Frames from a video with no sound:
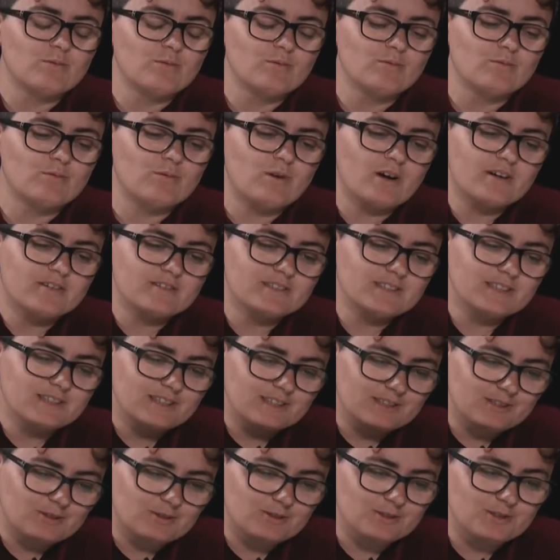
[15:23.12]
worrying
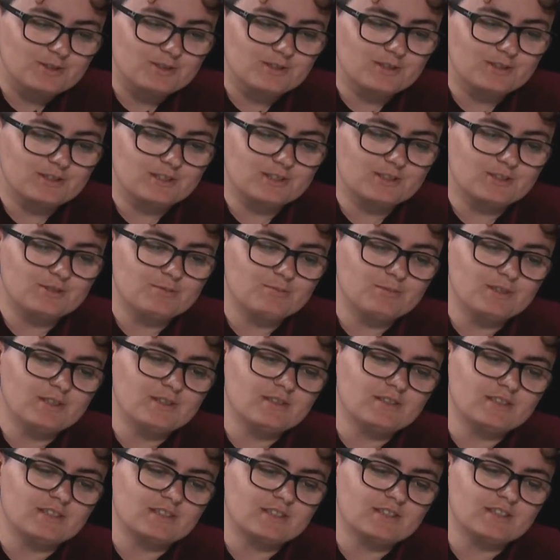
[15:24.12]
and concerning to me
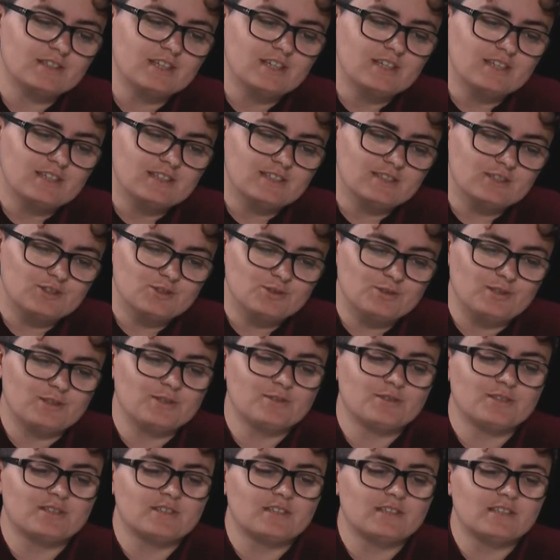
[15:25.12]
that it's
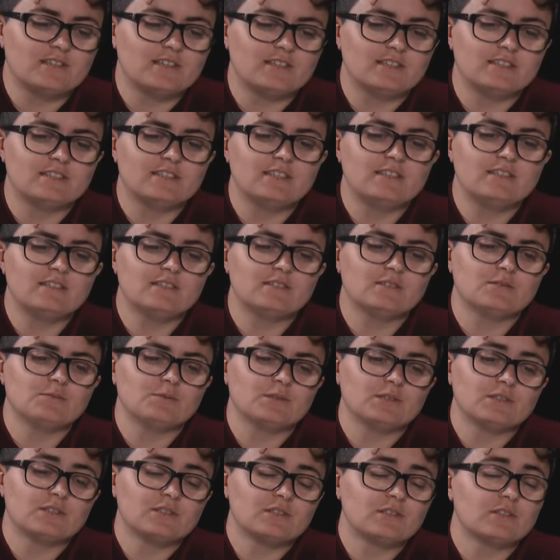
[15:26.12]
2019 and we
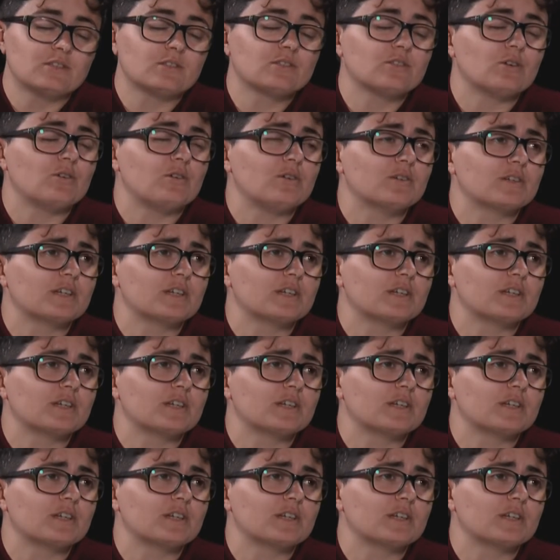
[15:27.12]
are still talking